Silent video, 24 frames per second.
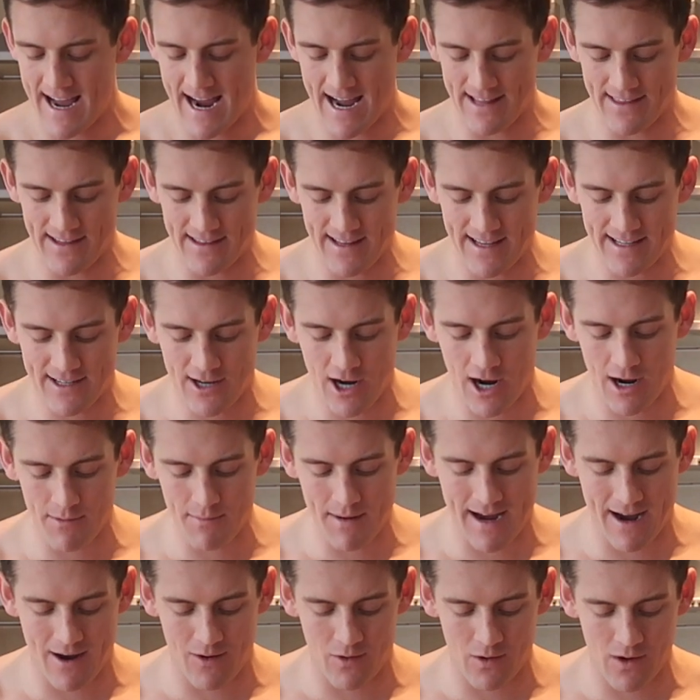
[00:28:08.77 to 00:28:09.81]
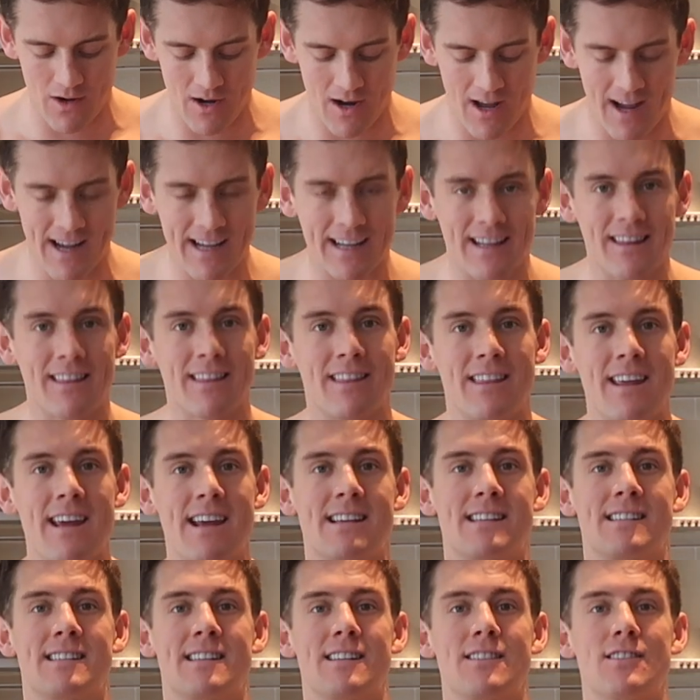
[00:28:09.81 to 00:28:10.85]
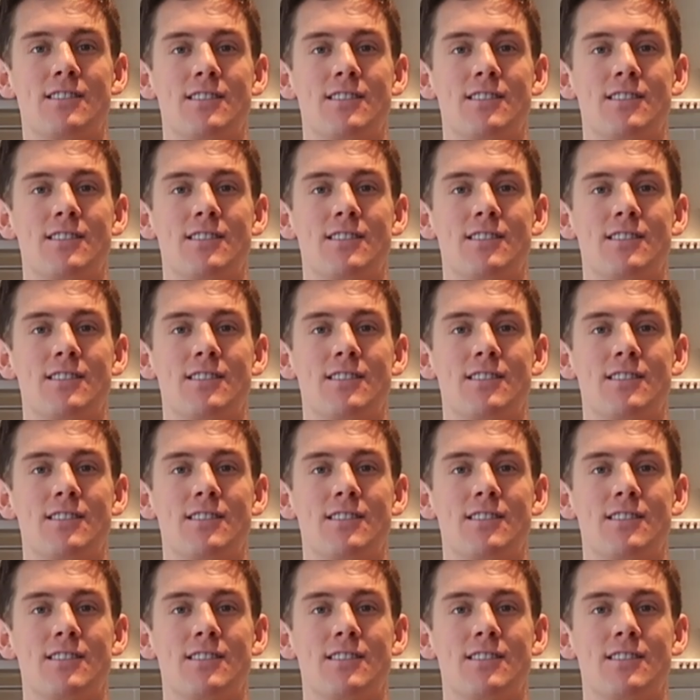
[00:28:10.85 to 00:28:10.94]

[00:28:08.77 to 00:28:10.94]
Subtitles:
and then they come out like this.